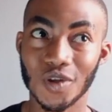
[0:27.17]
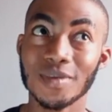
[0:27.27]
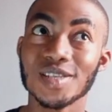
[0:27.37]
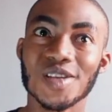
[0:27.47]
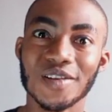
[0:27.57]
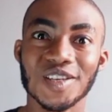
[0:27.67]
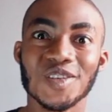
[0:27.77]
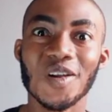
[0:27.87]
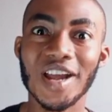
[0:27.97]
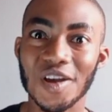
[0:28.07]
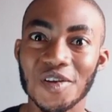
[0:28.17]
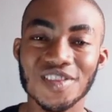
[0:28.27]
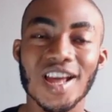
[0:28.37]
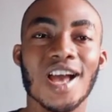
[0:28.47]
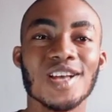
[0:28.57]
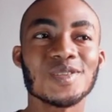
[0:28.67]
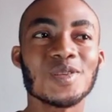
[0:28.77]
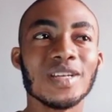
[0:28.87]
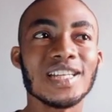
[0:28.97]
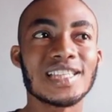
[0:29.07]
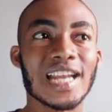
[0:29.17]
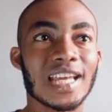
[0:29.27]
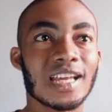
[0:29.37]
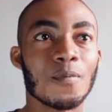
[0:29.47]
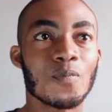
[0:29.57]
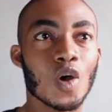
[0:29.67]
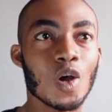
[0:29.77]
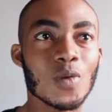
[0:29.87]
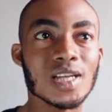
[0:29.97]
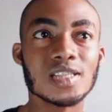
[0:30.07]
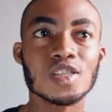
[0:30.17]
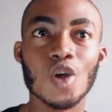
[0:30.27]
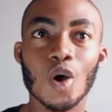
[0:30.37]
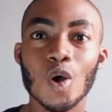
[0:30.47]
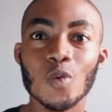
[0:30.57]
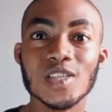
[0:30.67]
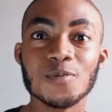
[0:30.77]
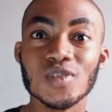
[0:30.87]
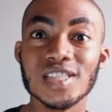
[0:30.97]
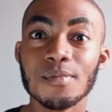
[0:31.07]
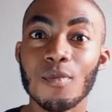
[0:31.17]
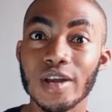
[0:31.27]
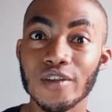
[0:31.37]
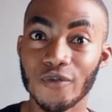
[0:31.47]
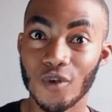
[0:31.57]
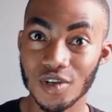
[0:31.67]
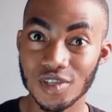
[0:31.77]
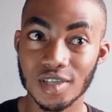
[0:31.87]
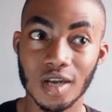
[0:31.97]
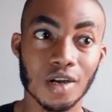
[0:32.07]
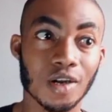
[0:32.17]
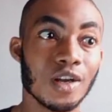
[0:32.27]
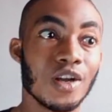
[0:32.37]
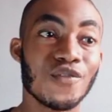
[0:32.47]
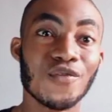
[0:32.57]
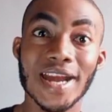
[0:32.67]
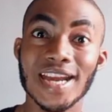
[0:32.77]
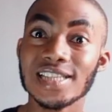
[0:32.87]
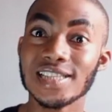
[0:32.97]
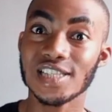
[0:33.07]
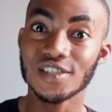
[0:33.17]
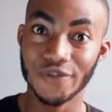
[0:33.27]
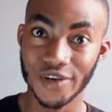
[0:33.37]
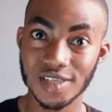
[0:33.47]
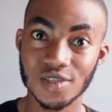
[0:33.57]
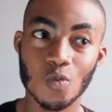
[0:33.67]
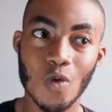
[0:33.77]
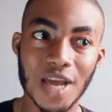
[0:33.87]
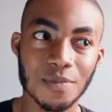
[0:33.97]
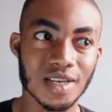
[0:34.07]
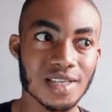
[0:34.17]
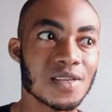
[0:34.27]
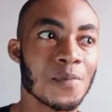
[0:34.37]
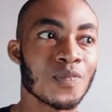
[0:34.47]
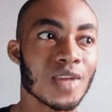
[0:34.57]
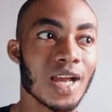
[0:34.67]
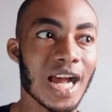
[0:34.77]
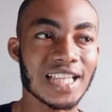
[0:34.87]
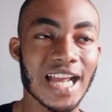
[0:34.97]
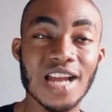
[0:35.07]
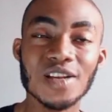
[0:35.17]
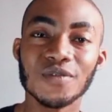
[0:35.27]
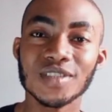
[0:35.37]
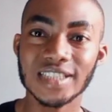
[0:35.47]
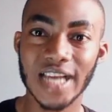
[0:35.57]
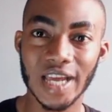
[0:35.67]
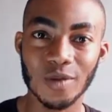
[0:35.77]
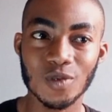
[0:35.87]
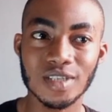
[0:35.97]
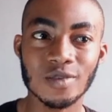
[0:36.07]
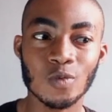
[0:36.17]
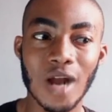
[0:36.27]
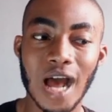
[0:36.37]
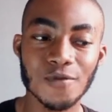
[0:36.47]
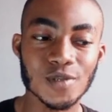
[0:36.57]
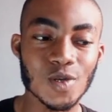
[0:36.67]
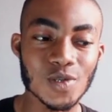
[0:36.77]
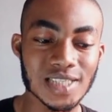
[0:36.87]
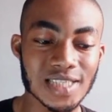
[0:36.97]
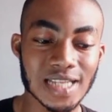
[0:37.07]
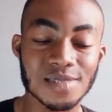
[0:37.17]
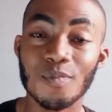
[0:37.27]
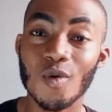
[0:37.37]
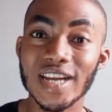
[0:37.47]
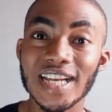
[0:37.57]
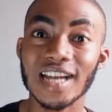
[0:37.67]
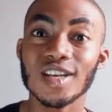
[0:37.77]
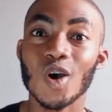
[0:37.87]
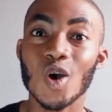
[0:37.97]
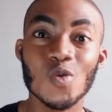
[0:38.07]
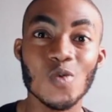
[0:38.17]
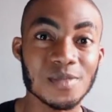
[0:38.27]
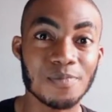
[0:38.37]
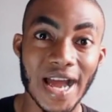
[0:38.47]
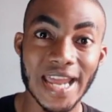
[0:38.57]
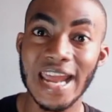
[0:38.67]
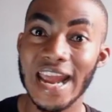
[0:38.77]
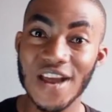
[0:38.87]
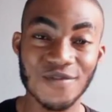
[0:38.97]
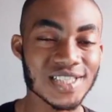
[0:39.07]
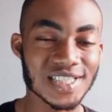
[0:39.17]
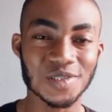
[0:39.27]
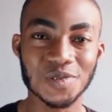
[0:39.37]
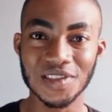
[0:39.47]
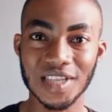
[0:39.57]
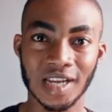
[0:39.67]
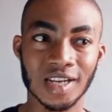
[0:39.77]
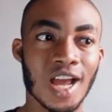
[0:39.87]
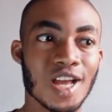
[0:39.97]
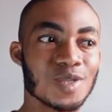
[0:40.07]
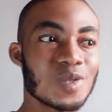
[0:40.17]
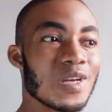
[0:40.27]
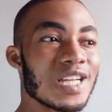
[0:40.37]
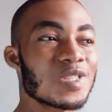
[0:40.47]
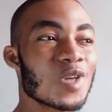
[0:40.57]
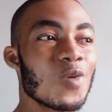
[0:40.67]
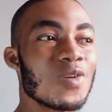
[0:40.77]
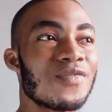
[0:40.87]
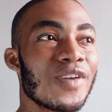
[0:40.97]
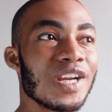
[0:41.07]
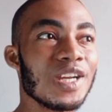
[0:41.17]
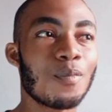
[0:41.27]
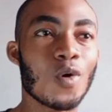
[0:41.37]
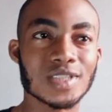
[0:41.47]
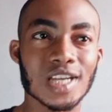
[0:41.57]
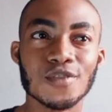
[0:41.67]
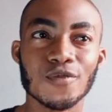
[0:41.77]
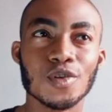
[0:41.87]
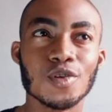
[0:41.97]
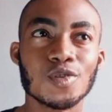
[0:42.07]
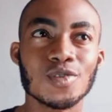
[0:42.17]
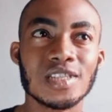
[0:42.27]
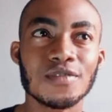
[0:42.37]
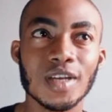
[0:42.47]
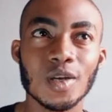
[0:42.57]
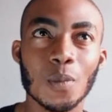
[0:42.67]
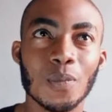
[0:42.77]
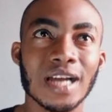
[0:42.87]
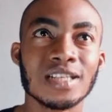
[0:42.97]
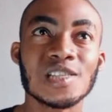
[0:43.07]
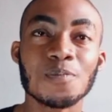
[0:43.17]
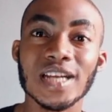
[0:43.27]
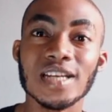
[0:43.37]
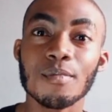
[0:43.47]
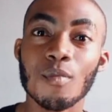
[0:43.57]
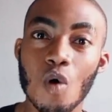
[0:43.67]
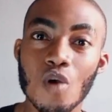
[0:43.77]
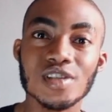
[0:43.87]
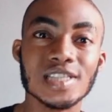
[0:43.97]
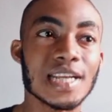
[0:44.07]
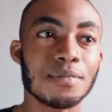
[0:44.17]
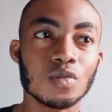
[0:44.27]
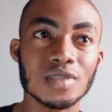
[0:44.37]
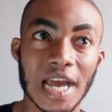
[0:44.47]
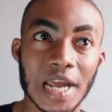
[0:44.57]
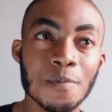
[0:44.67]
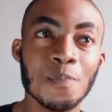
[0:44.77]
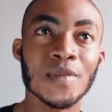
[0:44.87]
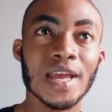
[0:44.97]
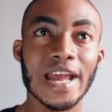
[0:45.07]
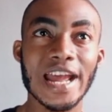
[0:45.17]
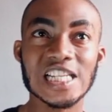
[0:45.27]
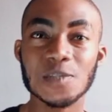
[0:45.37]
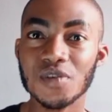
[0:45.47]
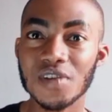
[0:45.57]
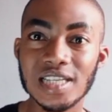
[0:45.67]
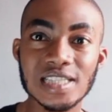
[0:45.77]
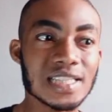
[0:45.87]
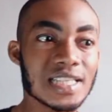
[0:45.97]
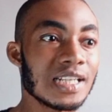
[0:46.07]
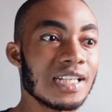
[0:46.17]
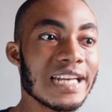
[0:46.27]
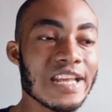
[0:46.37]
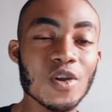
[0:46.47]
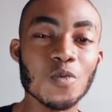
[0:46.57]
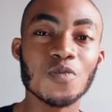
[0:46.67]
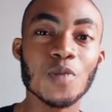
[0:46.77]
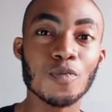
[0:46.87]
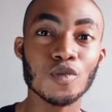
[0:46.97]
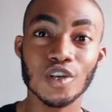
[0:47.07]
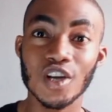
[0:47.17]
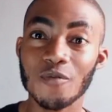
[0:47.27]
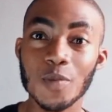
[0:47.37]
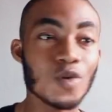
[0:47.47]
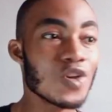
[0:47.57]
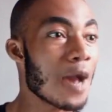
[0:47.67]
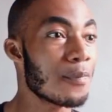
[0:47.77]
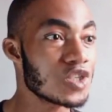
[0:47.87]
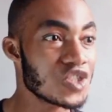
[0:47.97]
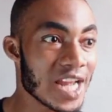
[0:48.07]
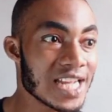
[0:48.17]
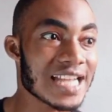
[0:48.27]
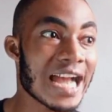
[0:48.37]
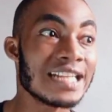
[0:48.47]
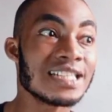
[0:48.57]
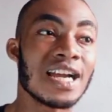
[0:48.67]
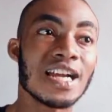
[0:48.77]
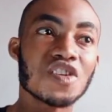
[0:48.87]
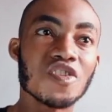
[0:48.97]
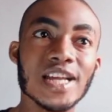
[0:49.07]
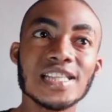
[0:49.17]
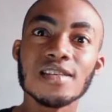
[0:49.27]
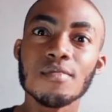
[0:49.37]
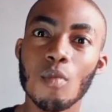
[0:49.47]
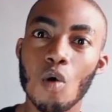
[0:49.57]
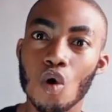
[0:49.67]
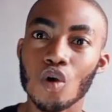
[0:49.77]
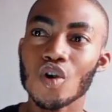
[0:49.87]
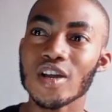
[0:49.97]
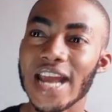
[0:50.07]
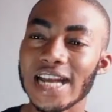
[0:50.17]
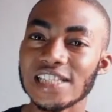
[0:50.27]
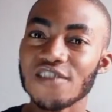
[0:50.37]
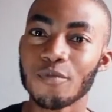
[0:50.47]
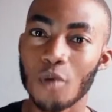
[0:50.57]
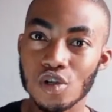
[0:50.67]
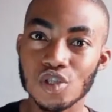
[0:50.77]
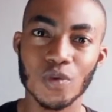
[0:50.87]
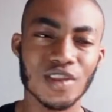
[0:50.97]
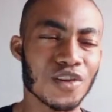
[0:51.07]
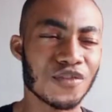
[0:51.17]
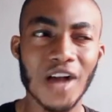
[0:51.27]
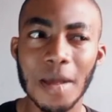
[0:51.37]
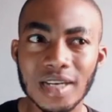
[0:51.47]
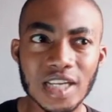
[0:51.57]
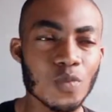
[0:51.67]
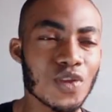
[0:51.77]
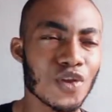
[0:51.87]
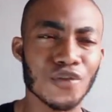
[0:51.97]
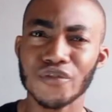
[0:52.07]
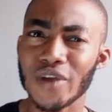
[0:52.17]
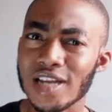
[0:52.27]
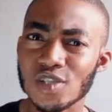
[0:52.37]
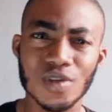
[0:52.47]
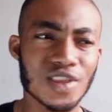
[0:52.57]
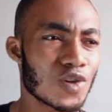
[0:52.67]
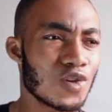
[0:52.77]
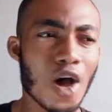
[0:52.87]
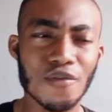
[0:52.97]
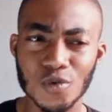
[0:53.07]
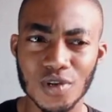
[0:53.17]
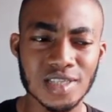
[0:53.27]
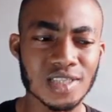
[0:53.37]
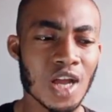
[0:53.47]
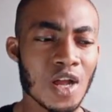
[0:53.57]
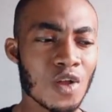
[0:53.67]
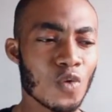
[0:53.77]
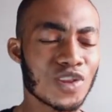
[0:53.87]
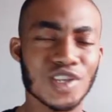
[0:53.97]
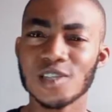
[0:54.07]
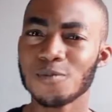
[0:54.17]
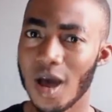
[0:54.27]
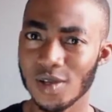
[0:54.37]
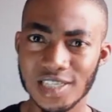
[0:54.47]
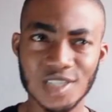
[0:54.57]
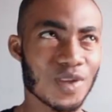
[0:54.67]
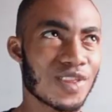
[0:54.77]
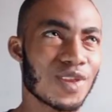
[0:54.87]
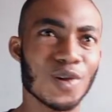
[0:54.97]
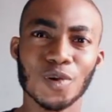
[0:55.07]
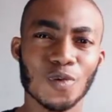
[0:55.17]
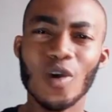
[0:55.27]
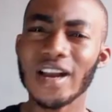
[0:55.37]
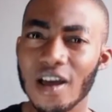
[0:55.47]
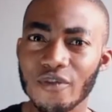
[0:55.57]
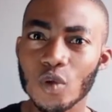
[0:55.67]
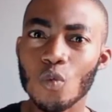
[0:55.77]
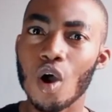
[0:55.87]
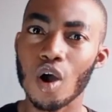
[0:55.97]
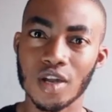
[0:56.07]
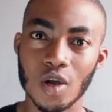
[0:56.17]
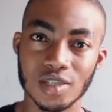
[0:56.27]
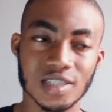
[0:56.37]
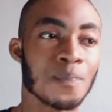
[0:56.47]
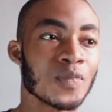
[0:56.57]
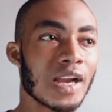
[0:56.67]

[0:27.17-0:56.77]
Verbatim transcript: I mean, sorry, your health. So it's like always not always putting money first or finances first. Why? Because at the end of the day, we'll, we will we will have to notice that money cannot always buy every single thing. So it is always very important for you to develop and spend more reasonable time experiencing, living with people you love, people you appreciate, and creating more connective bonds with your family, with your friends, with your loved ones, with your spouses, with your what have you, what or not.